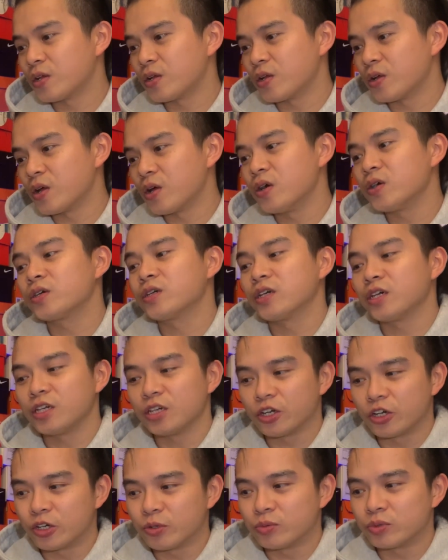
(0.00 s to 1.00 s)
Okay,
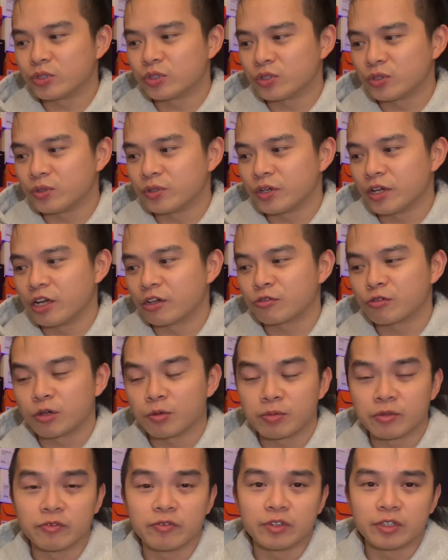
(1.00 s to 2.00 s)
optional
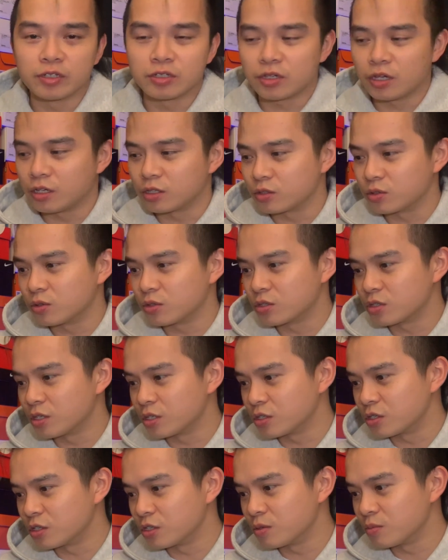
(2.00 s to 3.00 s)
Akropovich exhaust
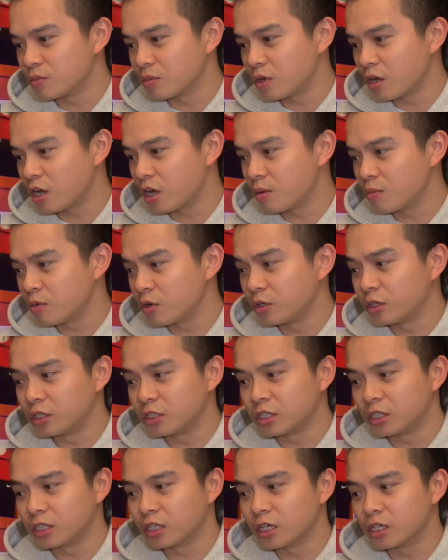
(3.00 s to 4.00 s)
system. I'm only
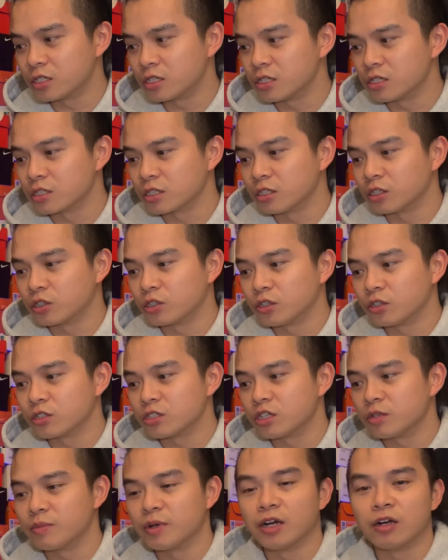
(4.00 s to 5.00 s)
going to guess it's going to
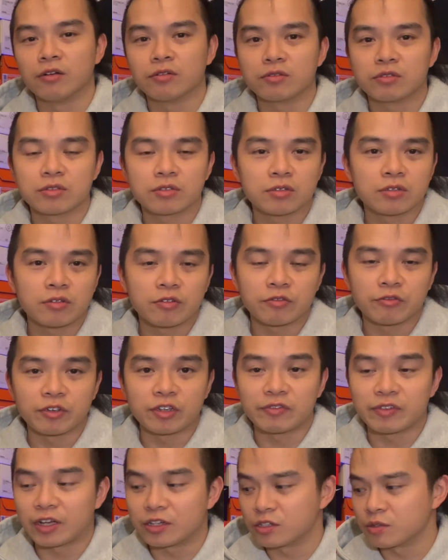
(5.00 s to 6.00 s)
cost about
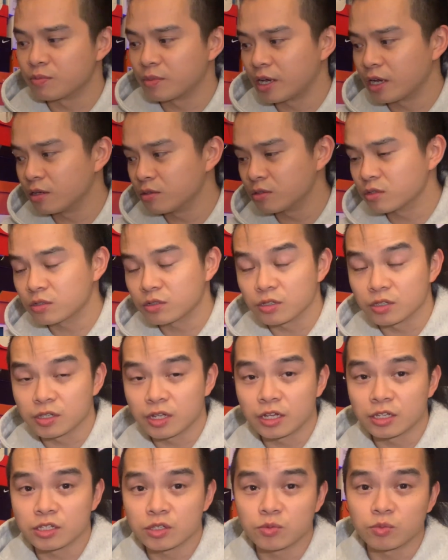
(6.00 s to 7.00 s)
£3,000 because
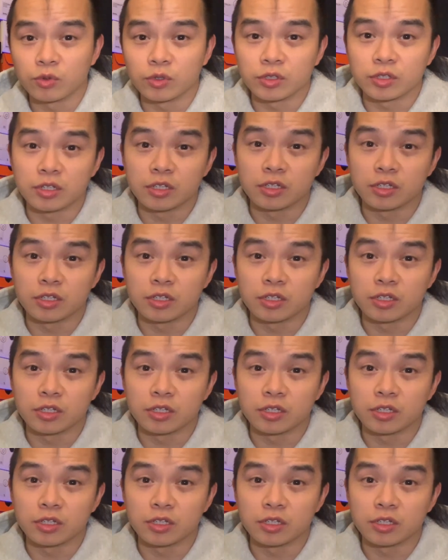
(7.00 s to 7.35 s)
that's what the